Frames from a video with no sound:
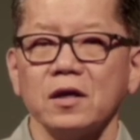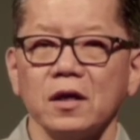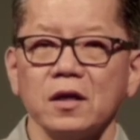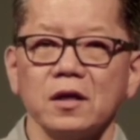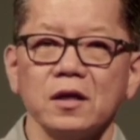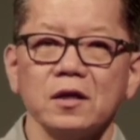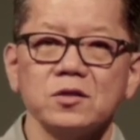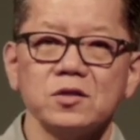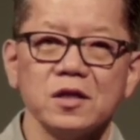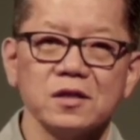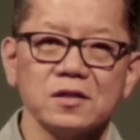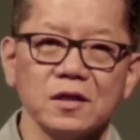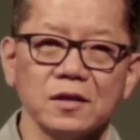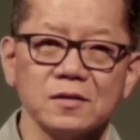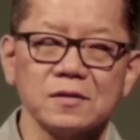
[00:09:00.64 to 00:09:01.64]
King
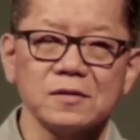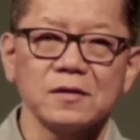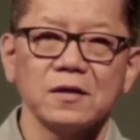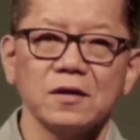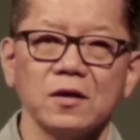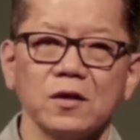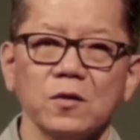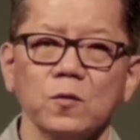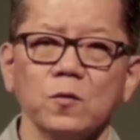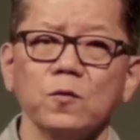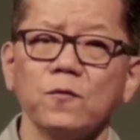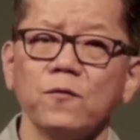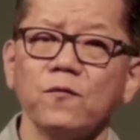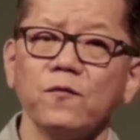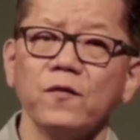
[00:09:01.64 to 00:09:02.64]
Jesus, who
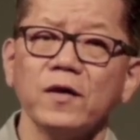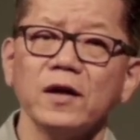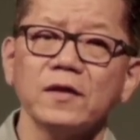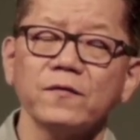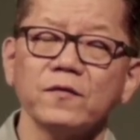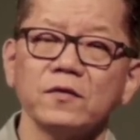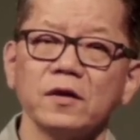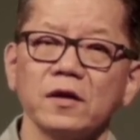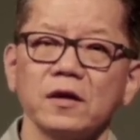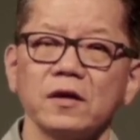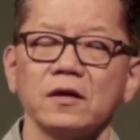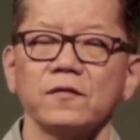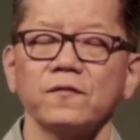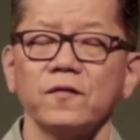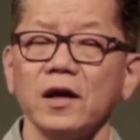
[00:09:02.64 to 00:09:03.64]
faithfully,
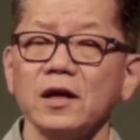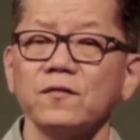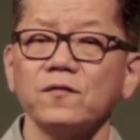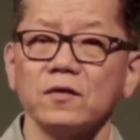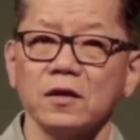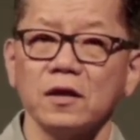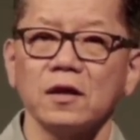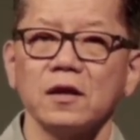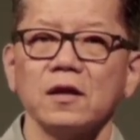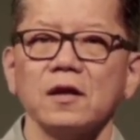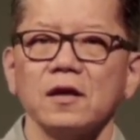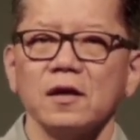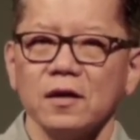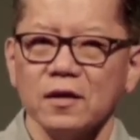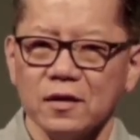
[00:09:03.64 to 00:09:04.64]
faithfully
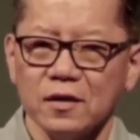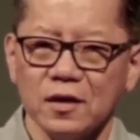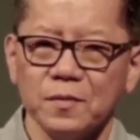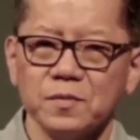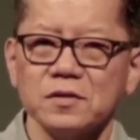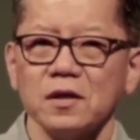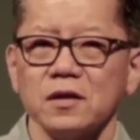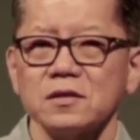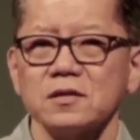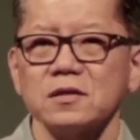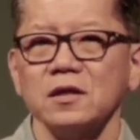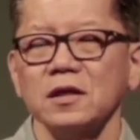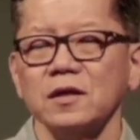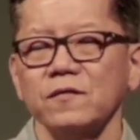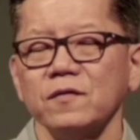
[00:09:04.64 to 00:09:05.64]
keeps us
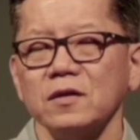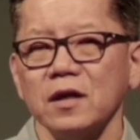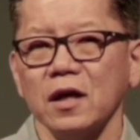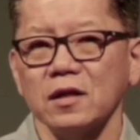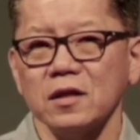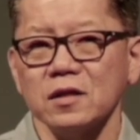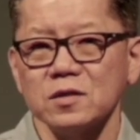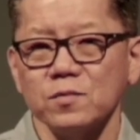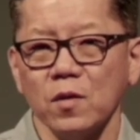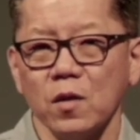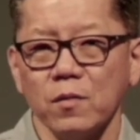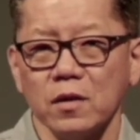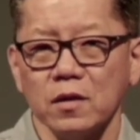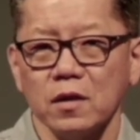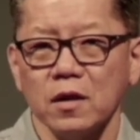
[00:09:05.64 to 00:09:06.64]
even at this
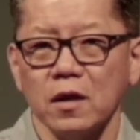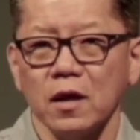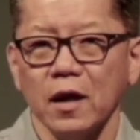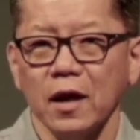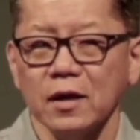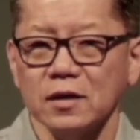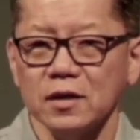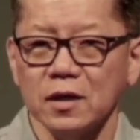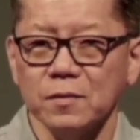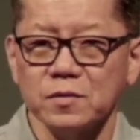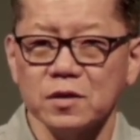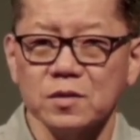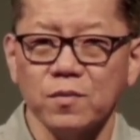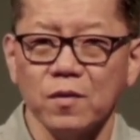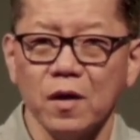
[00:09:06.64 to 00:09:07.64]
moment and keeps
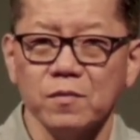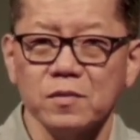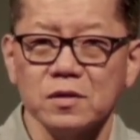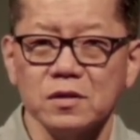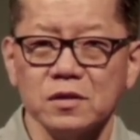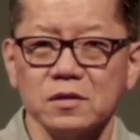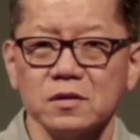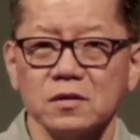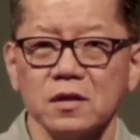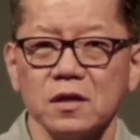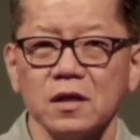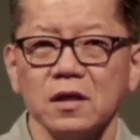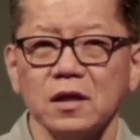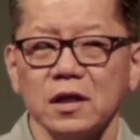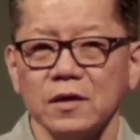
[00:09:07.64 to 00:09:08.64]
his promises
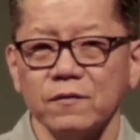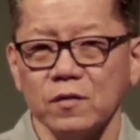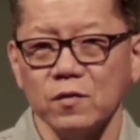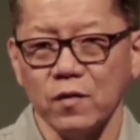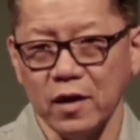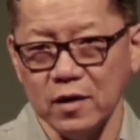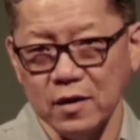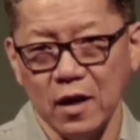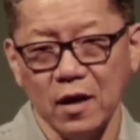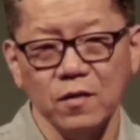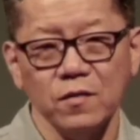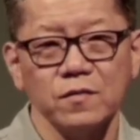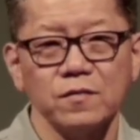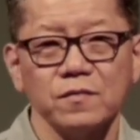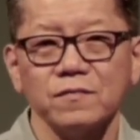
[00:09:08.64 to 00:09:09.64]
even right now.
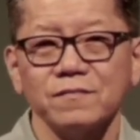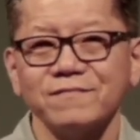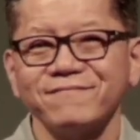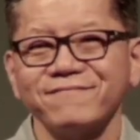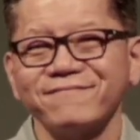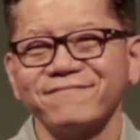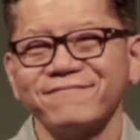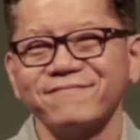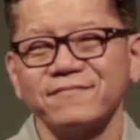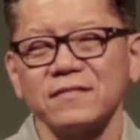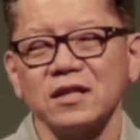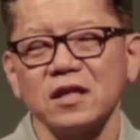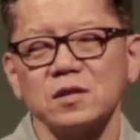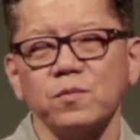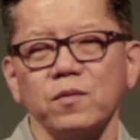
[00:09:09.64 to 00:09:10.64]

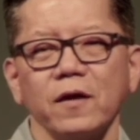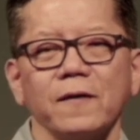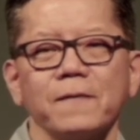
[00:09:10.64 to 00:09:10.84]
Let's pray.